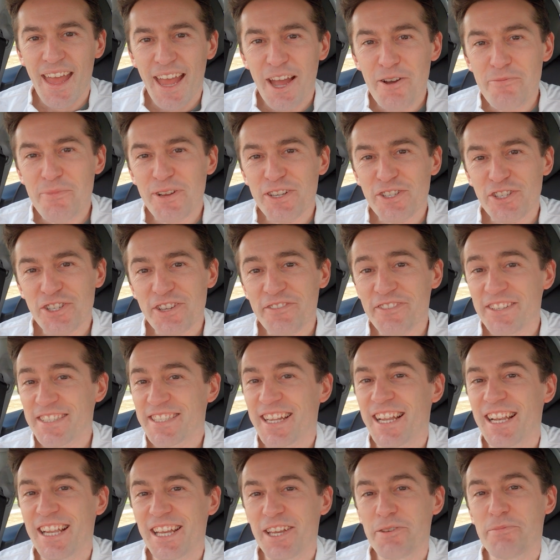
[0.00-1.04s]
How much of the
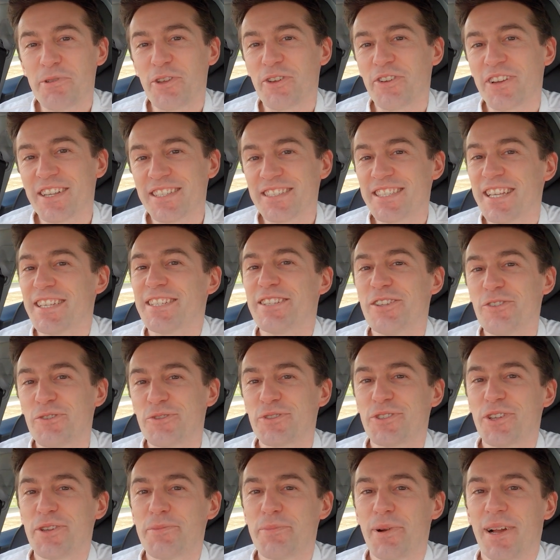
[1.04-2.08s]
daily commute can Tesla
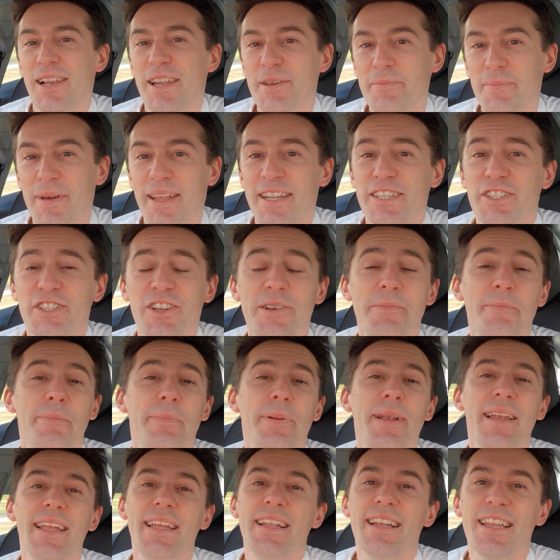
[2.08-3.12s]
Autopilot manage
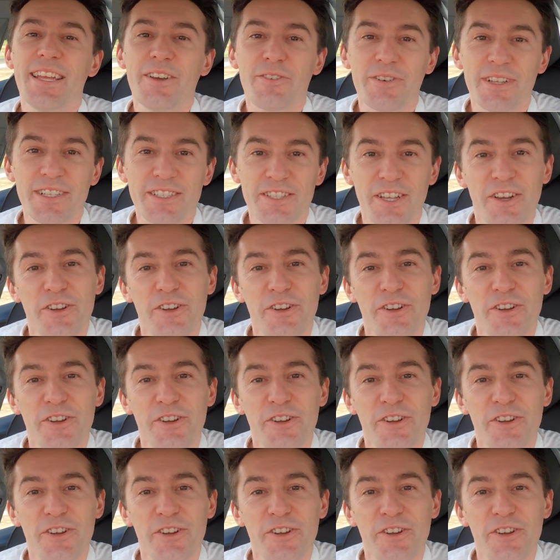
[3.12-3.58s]
completely on its